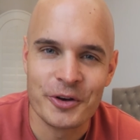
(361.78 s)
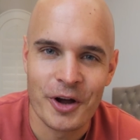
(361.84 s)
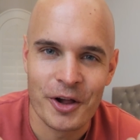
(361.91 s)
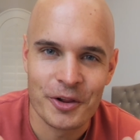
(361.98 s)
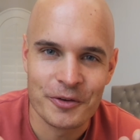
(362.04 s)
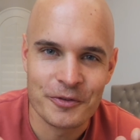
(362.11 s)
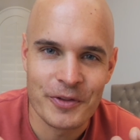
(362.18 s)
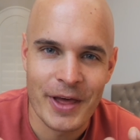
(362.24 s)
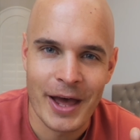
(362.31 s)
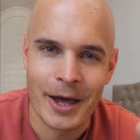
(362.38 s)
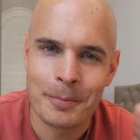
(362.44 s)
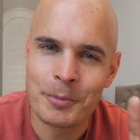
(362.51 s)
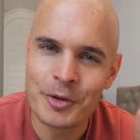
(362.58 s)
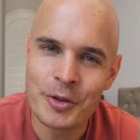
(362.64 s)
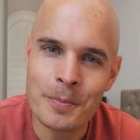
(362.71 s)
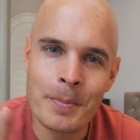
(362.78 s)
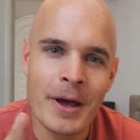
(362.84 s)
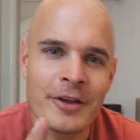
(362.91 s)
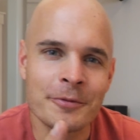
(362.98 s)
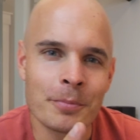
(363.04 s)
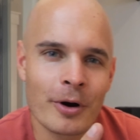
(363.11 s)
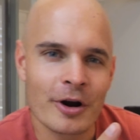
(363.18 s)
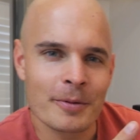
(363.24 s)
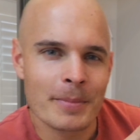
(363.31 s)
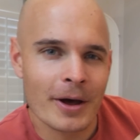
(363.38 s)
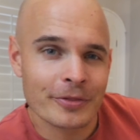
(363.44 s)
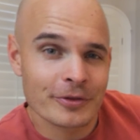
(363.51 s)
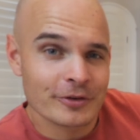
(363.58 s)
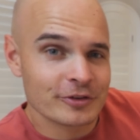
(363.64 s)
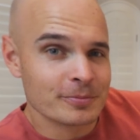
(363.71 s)
and all of that, but the best part
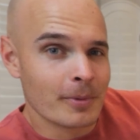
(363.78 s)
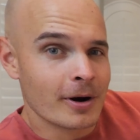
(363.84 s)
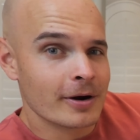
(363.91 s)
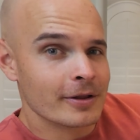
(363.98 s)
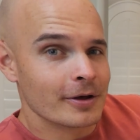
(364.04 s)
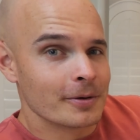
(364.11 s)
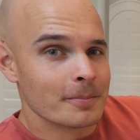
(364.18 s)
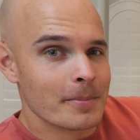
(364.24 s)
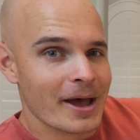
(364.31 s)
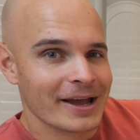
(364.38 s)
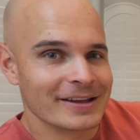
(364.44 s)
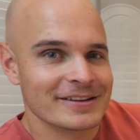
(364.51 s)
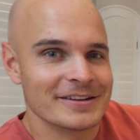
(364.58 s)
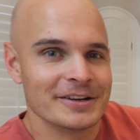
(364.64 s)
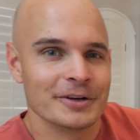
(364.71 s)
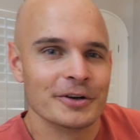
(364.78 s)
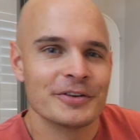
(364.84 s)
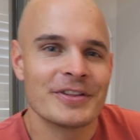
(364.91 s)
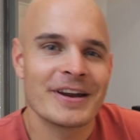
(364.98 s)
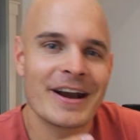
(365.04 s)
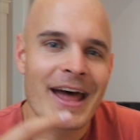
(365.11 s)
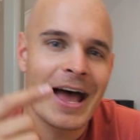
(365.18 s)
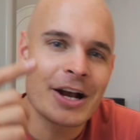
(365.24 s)
about the Smart Hub back here is that it